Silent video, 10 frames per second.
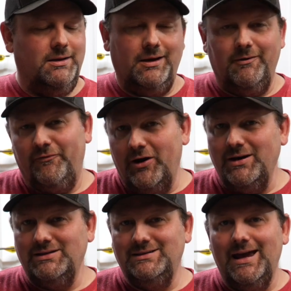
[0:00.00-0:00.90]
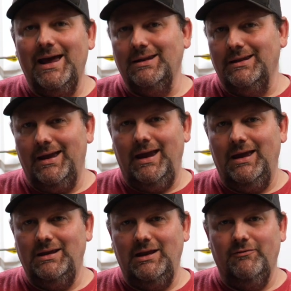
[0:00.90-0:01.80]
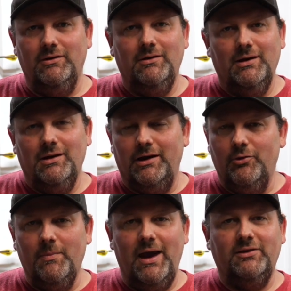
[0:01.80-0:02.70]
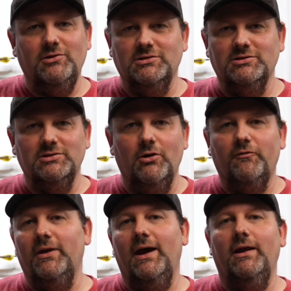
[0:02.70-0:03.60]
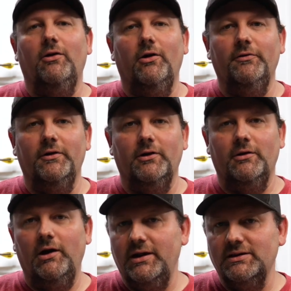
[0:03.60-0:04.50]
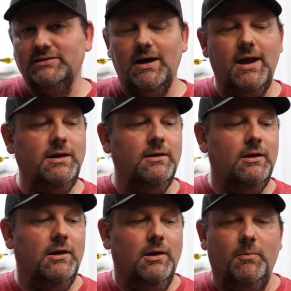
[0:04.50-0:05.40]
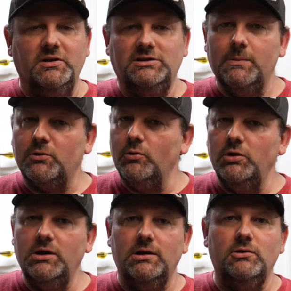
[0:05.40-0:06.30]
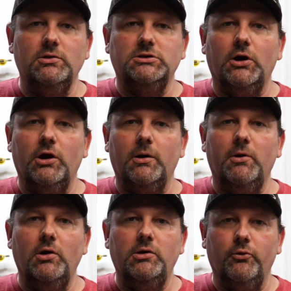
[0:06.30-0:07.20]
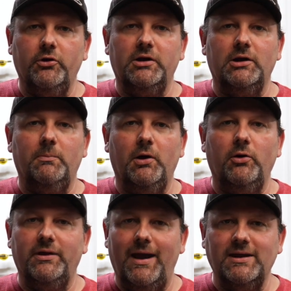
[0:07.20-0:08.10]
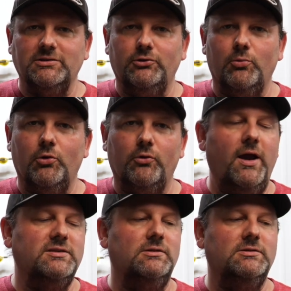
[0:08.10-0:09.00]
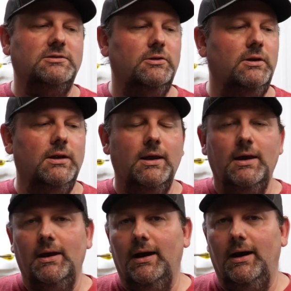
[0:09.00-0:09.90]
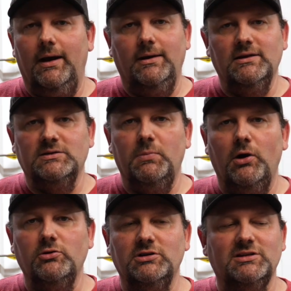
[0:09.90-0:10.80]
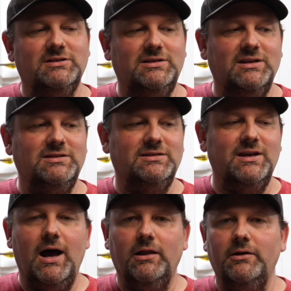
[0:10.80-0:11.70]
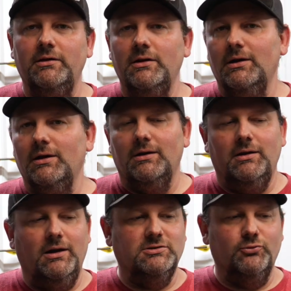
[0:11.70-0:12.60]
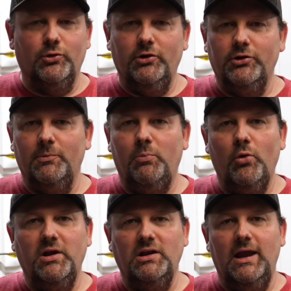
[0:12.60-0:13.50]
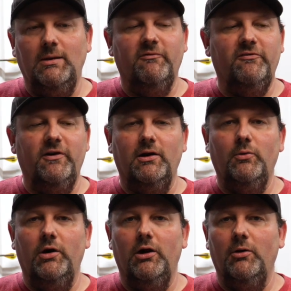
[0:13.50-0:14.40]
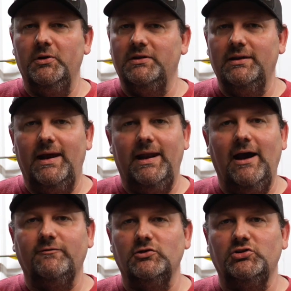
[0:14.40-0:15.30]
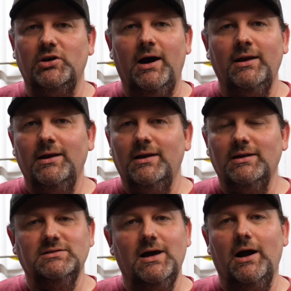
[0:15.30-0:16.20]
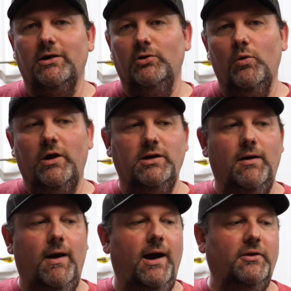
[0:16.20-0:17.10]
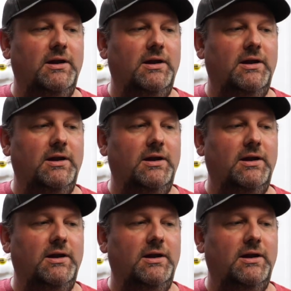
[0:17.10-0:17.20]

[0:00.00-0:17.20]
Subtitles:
a very dead in the hand even. I know Mathews is known for that on their hunting side, but typically when you get into a target bow, you really get a bow that has a little more resonance to it. And this bow just sits solid, is really going to point and aim very well, but then that after shot is not going to wear you out